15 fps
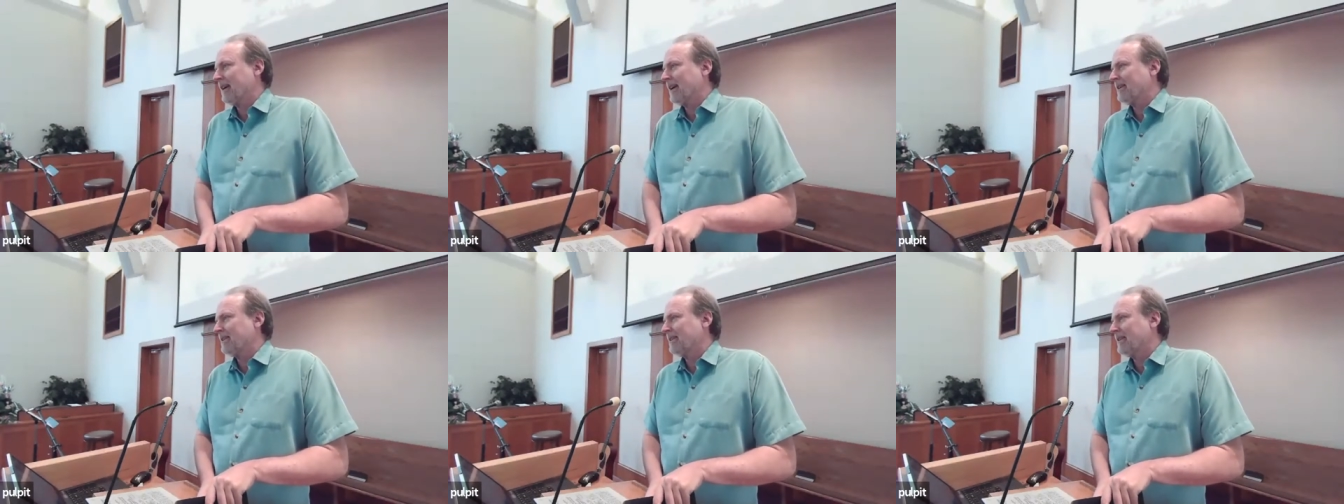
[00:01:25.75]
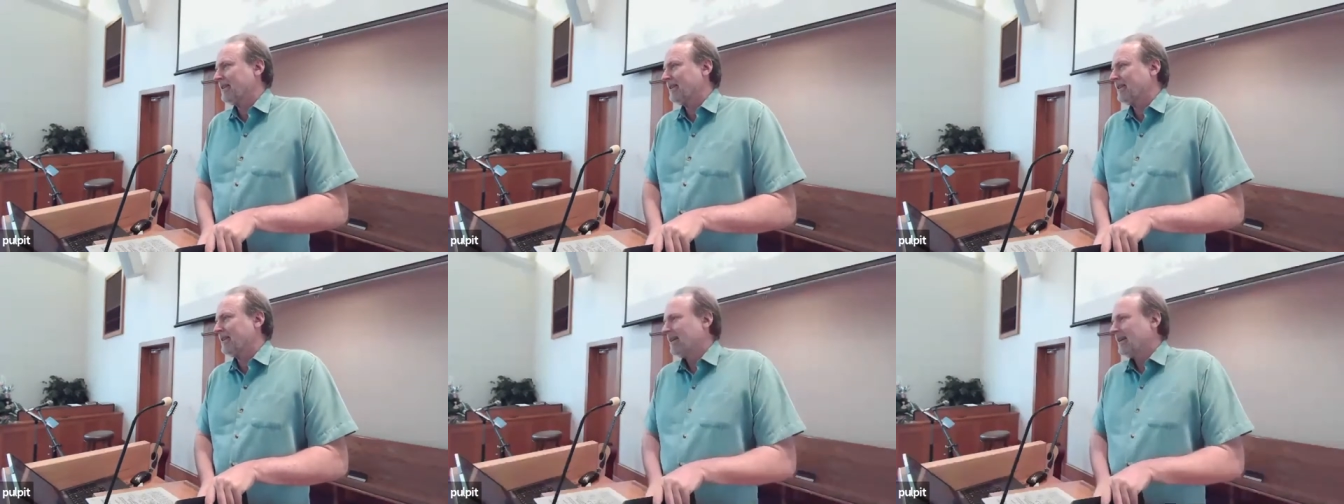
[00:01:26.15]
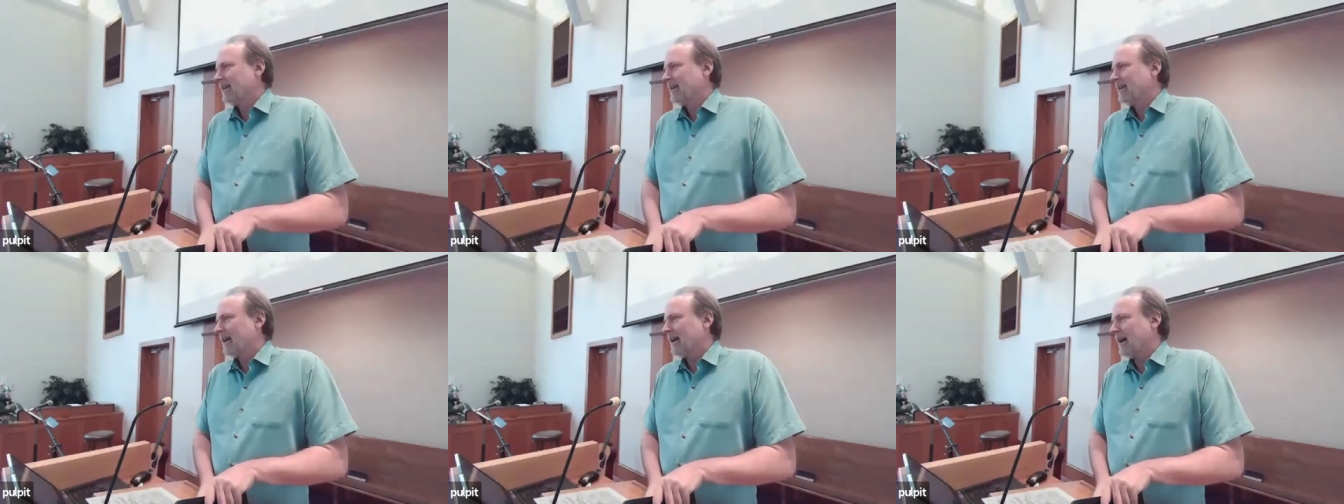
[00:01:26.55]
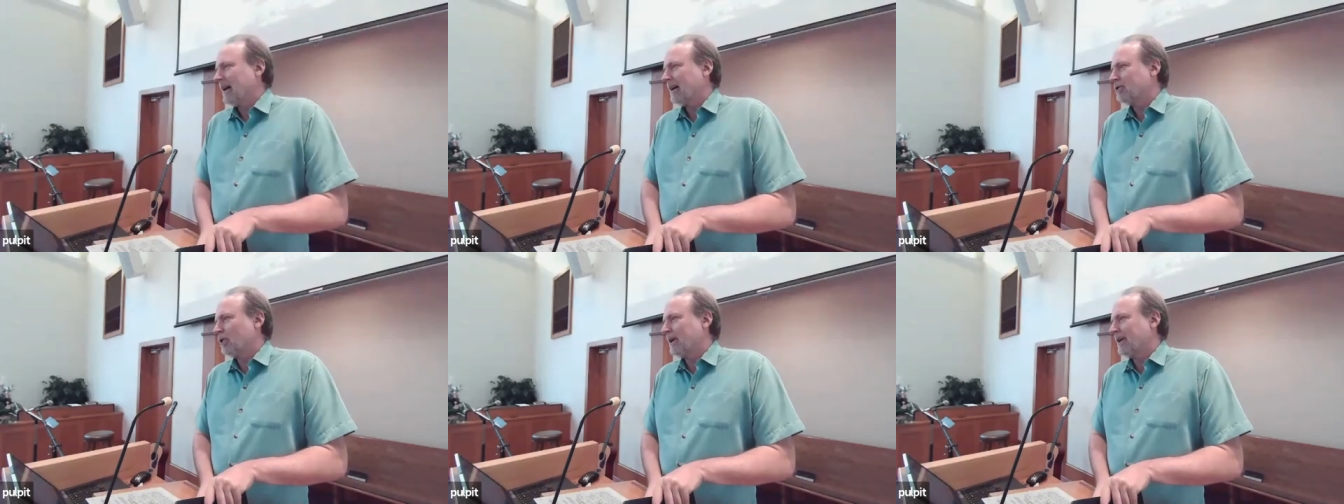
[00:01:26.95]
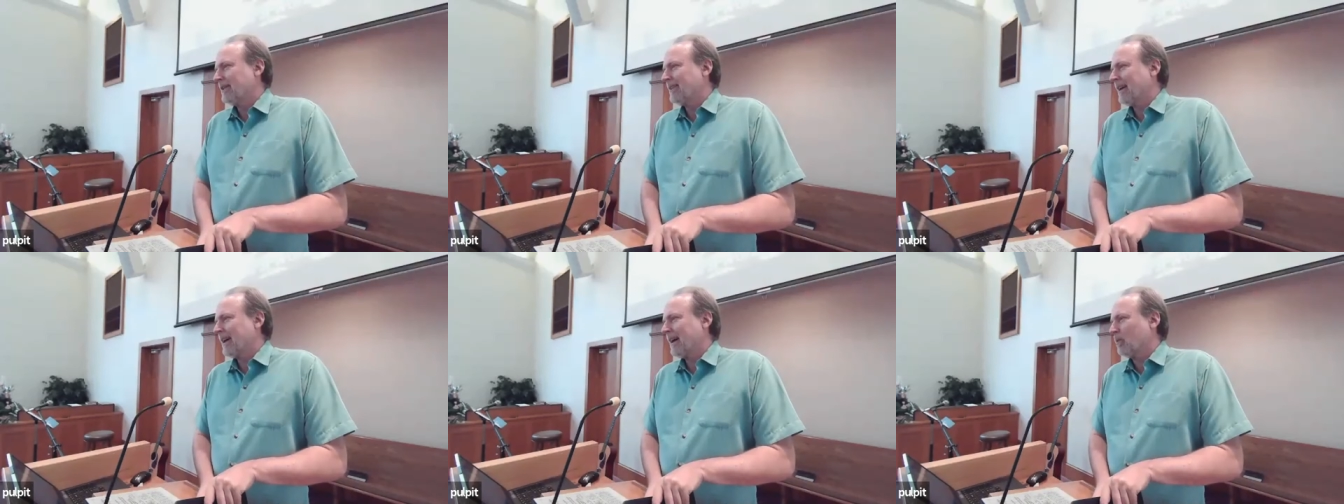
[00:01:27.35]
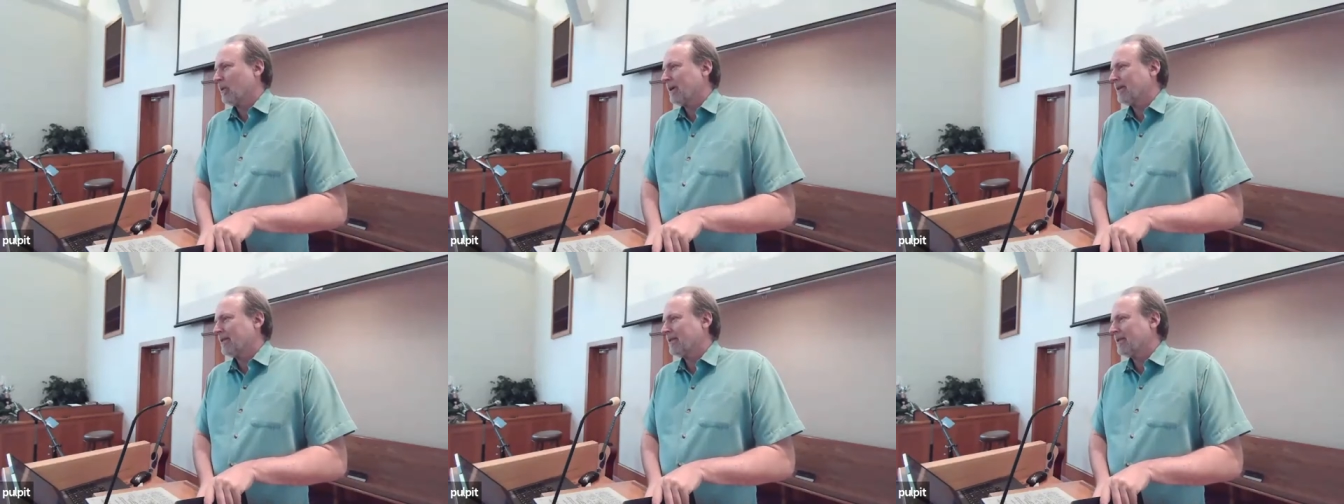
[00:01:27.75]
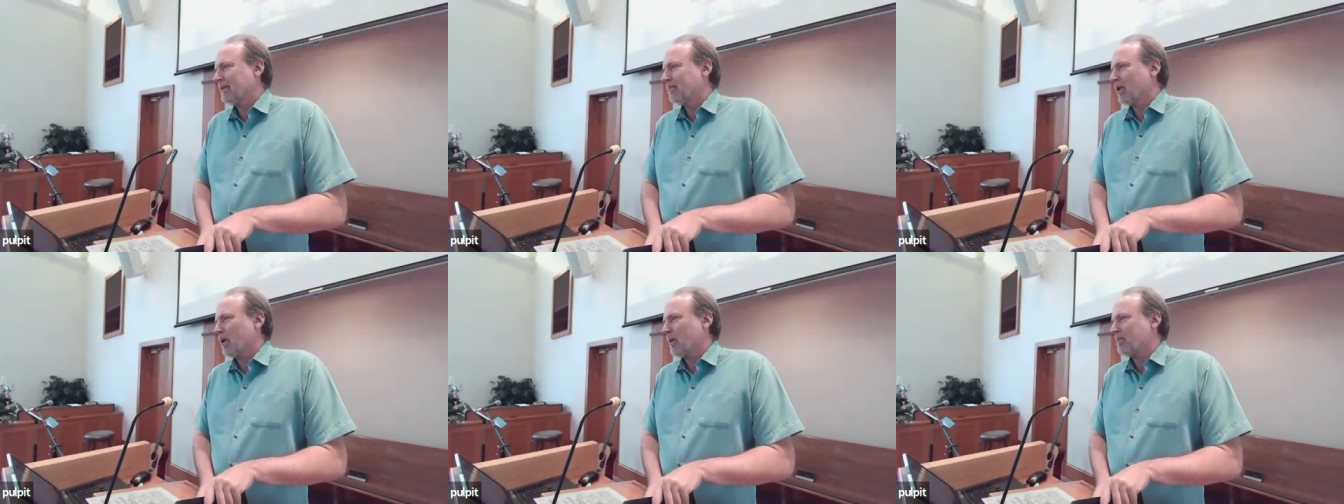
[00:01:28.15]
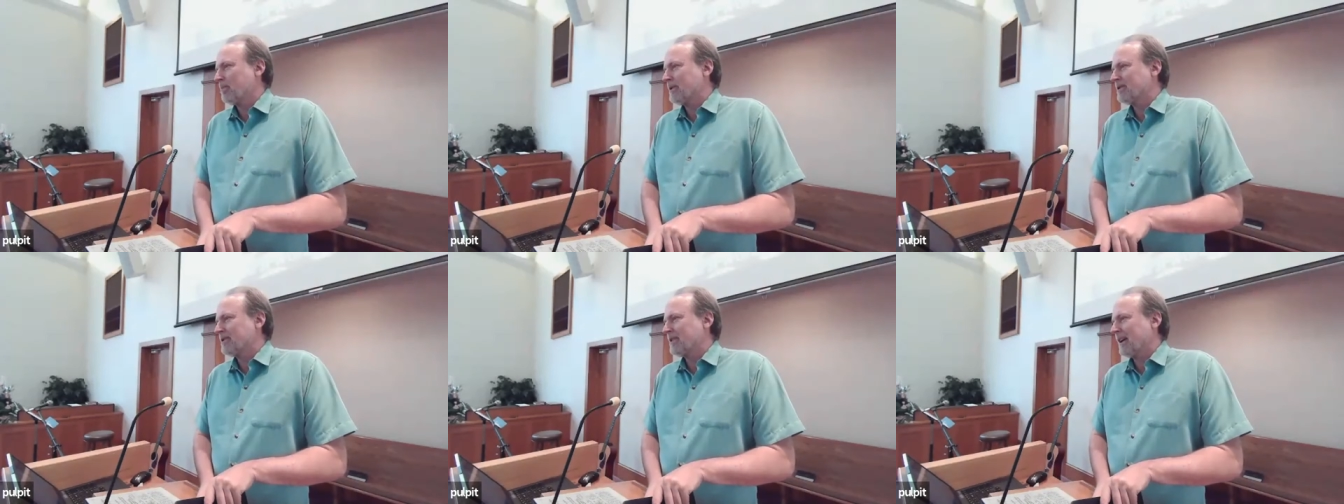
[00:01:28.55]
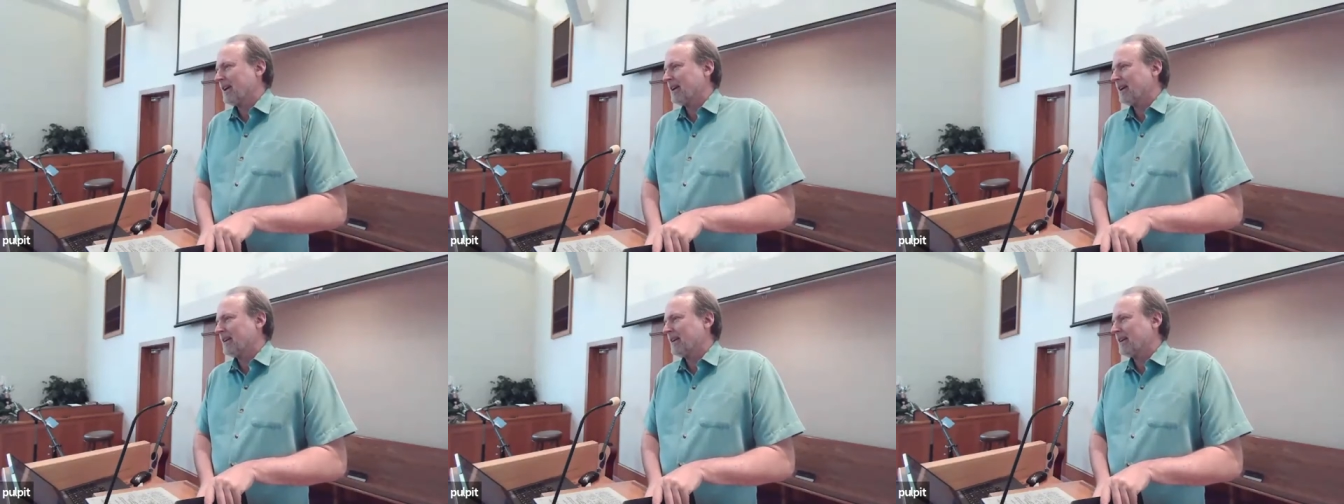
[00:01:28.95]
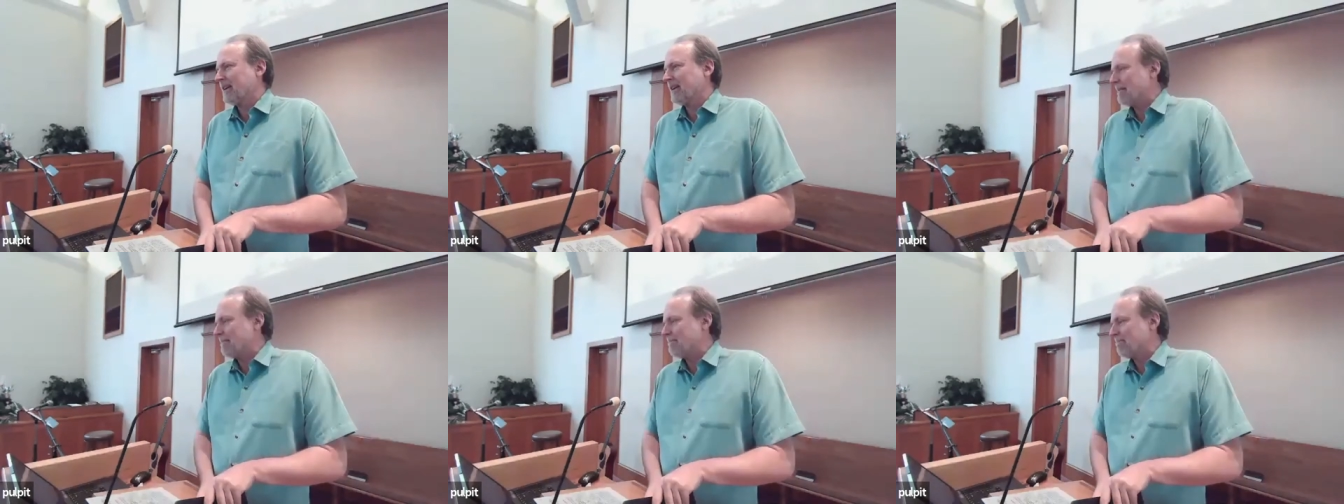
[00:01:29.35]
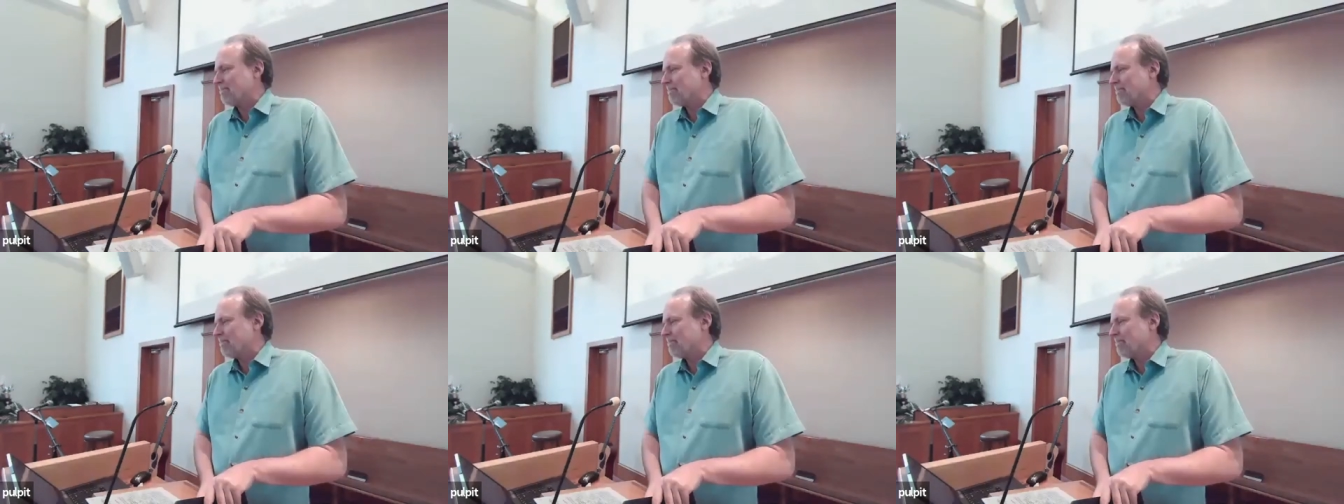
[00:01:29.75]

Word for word: and then uh, doing that with purpose and um,